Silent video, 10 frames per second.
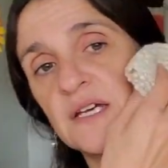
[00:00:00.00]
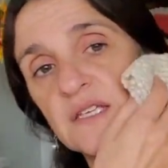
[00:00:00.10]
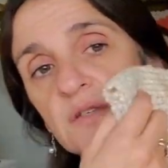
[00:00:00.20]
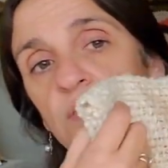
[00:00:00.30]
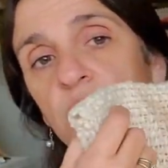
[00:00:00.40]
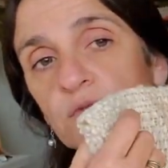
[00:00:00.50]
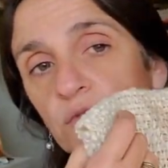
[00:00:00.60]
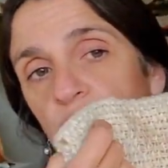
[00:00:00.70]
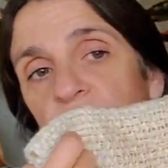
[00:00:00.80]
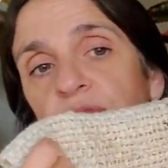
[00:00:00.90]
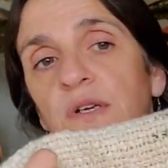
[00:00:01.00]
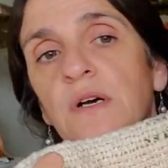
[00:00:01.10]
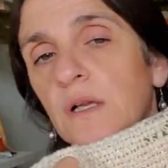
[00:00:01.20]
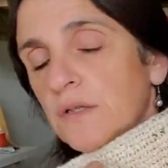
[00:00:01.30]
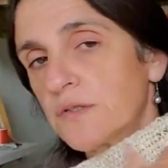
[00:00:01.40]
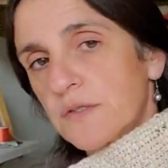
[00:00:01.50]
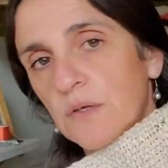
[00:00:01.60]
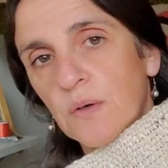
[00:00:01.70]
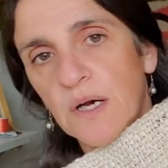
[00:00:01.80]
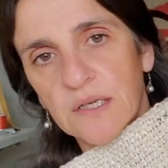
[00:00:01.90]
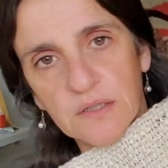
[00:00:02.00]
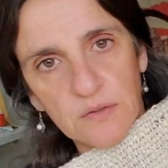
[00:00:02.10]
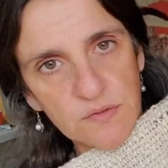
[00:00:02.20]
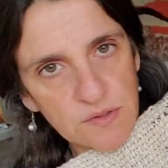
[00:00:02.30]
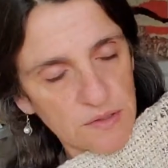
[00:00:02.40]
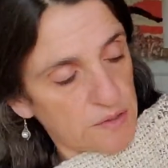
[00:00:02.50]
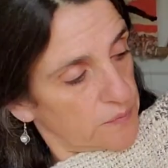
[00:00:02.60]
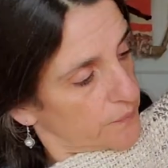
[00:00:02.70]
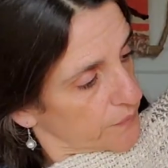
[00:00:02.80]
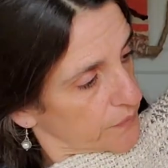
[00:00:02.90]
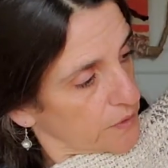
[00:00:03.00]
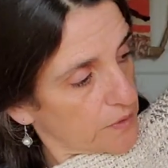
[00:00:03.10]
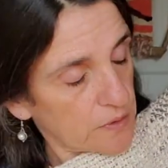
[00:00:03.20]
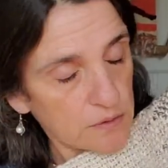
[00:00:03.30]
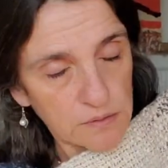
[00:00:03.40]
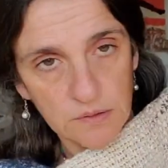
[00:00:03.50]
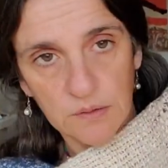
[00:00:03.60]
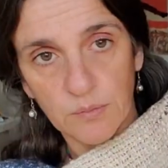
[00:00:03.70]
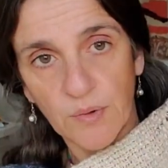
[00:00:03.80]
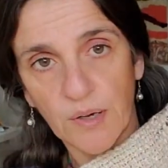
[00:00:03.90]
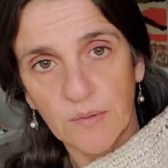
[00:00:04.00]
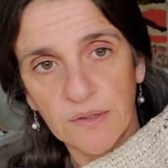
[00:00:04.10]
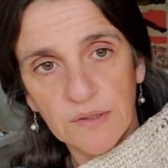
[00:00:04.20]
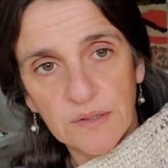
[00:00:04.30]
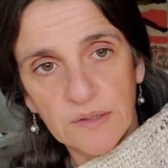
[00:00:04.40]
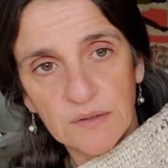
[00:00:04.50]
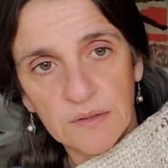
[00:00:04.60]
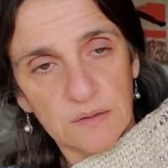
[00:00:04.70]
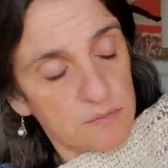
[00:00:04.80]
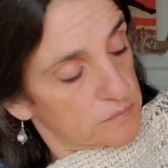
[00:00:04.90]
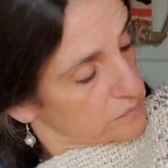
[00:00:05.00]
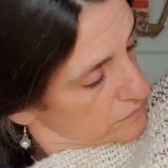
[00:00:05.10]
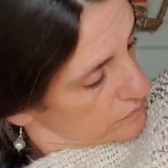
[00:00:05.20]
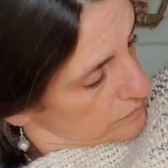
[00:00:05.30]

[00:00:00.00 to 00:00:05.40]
I used four different colors. So I used the the brown and the um,